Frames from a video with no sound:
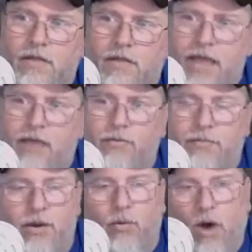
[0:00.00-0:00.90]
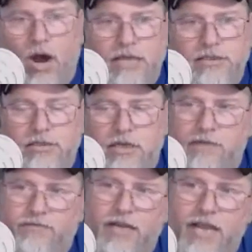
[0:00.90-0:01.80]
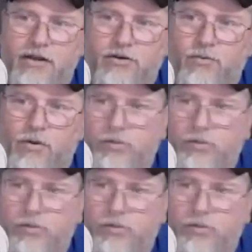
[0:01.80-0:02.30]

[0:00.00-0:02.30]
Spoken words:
That would be a watch if the Gators weren't